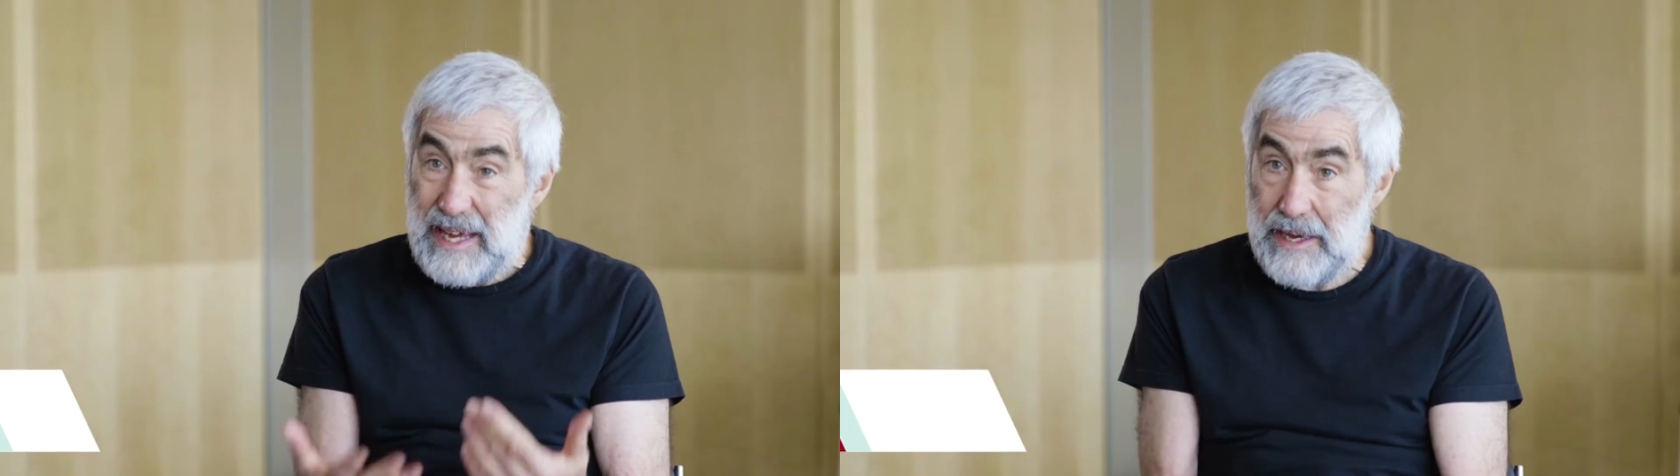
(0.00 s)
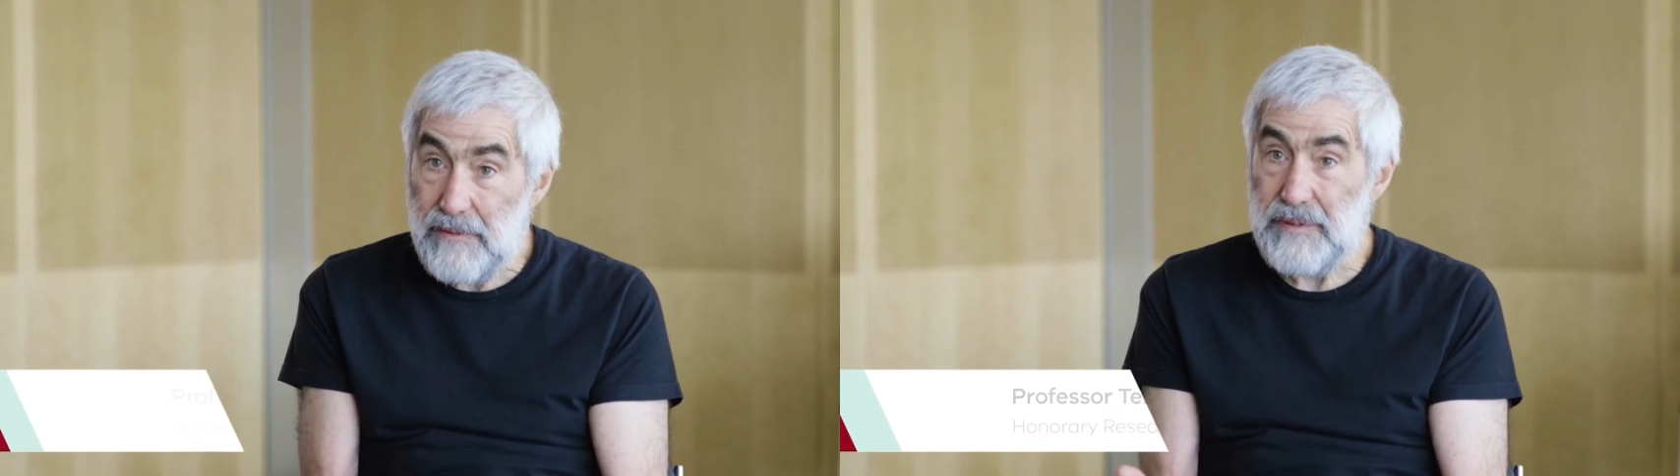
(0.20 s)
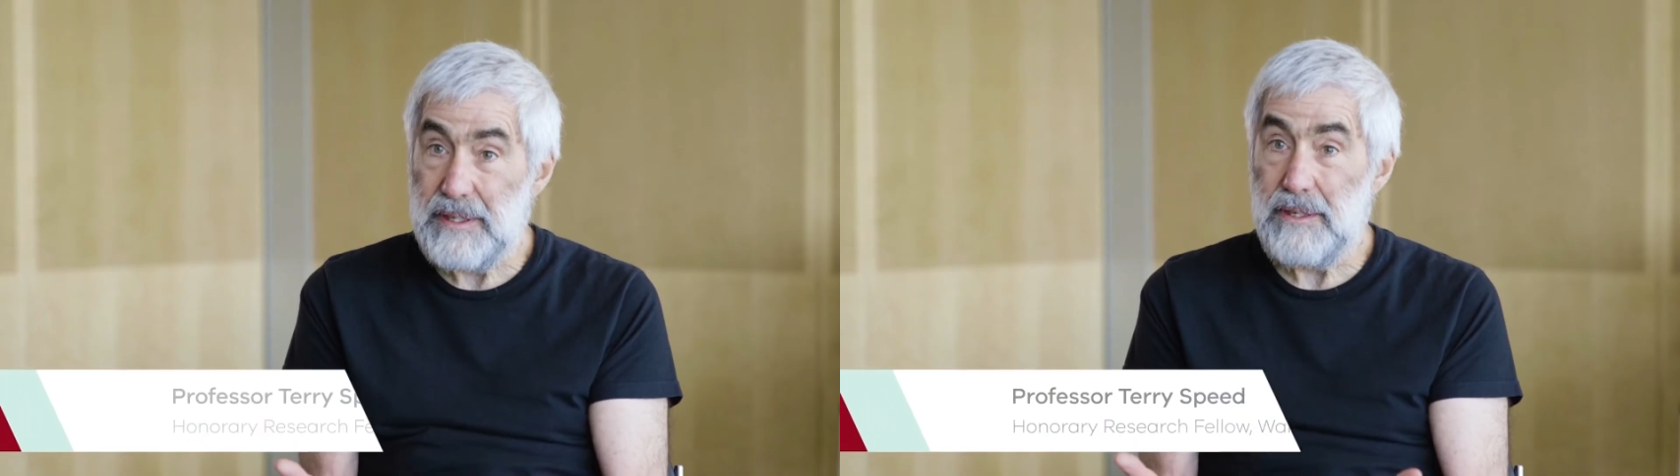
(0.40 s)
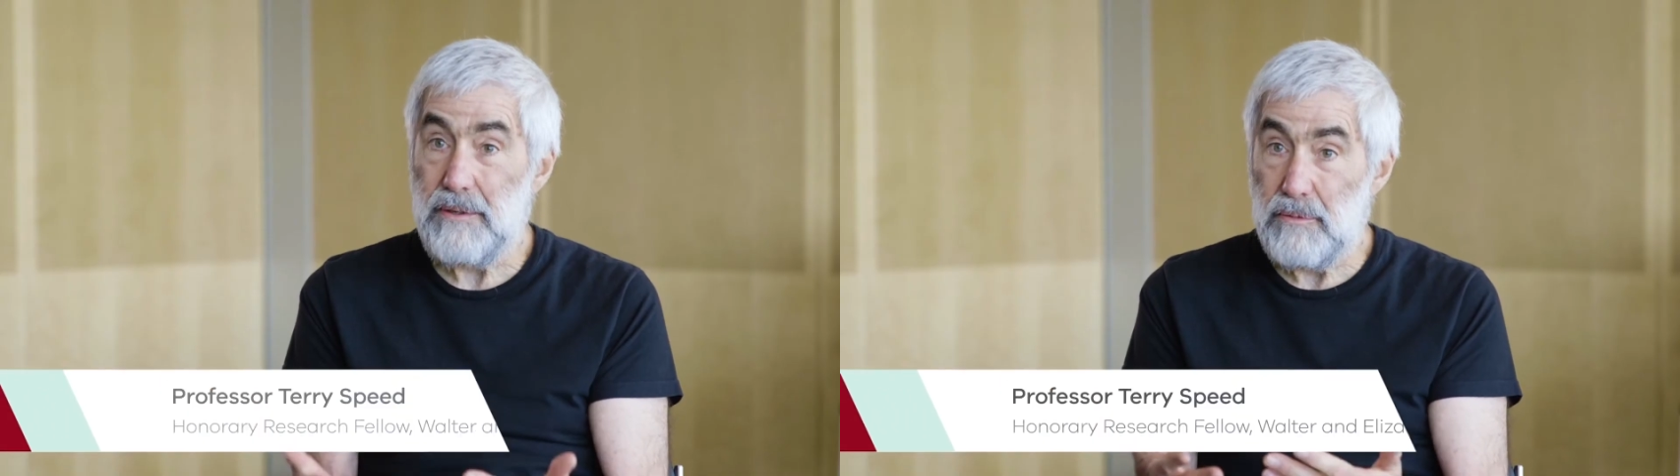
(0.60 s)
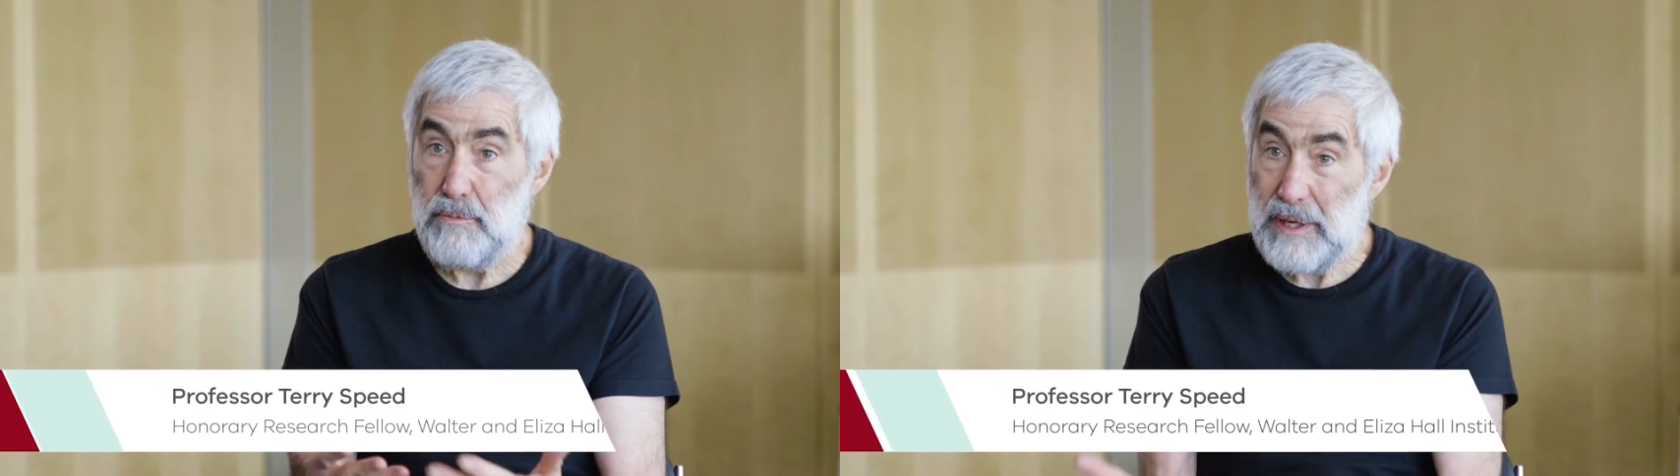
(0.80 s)
have here
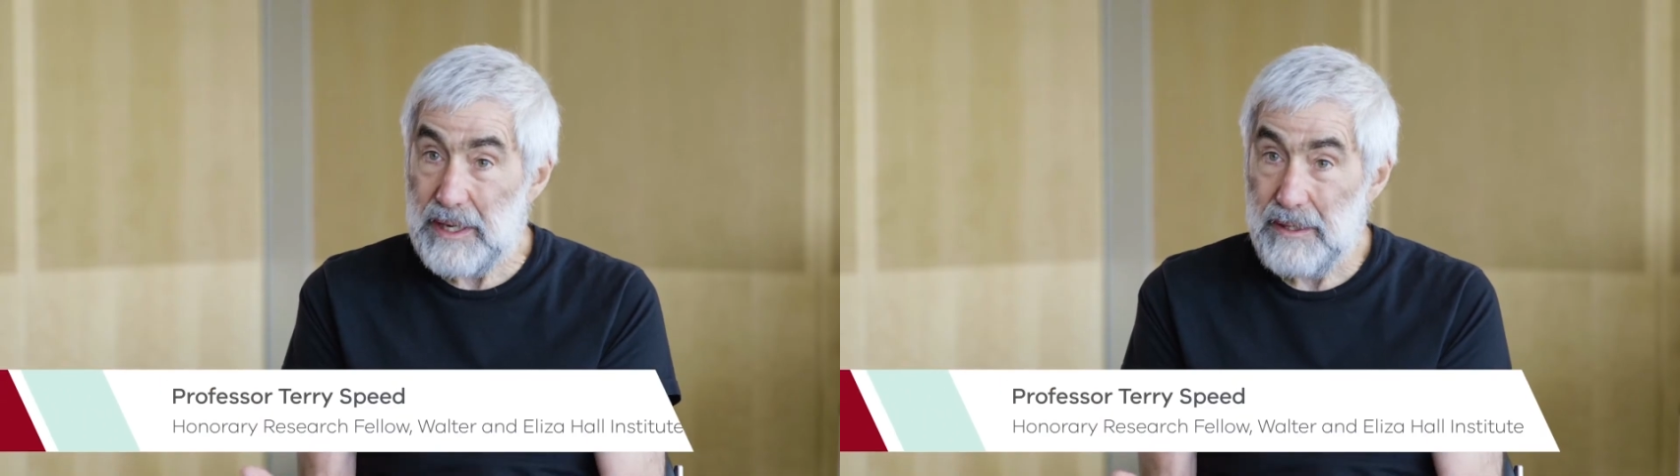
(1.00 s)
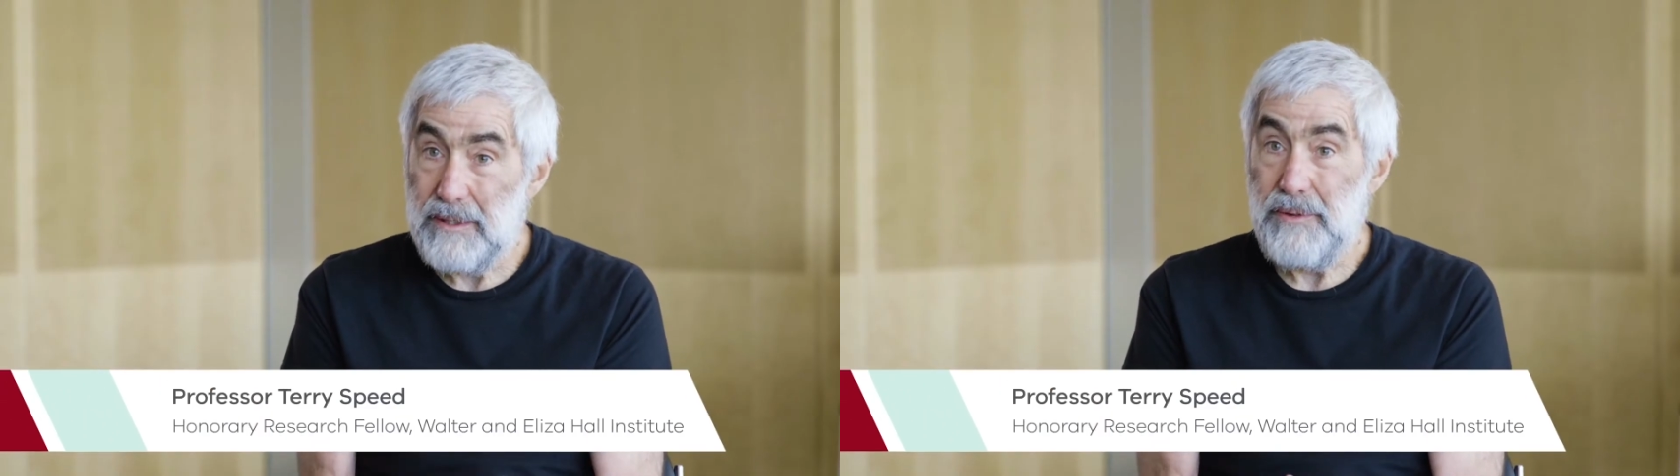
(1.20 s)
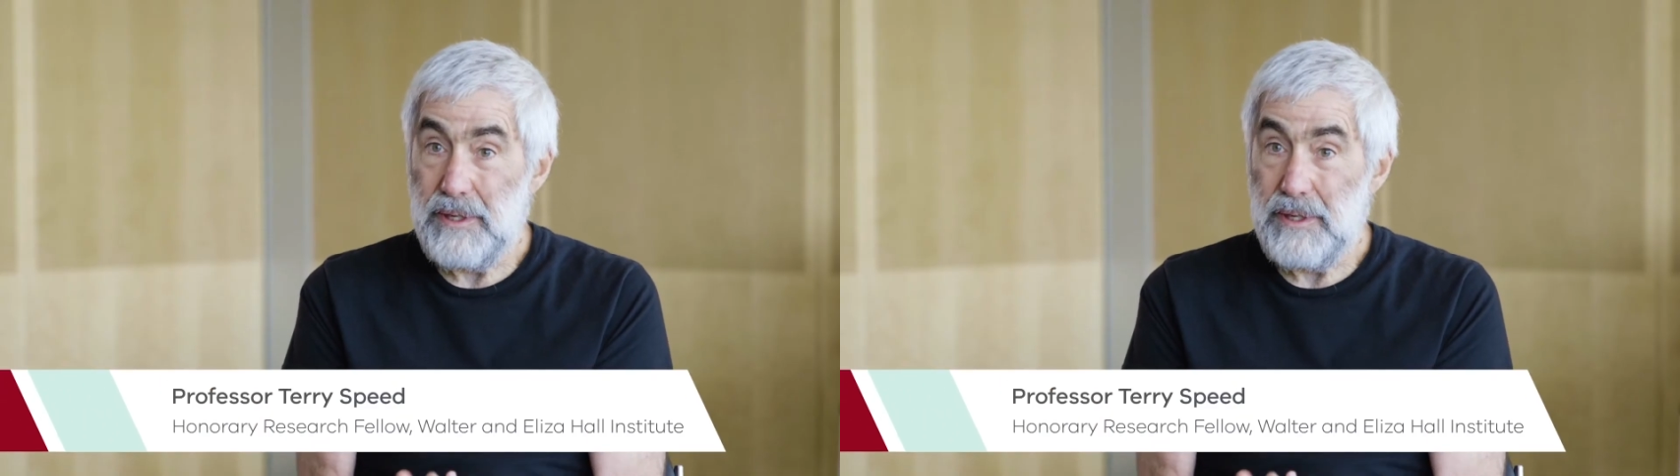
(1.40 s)
better,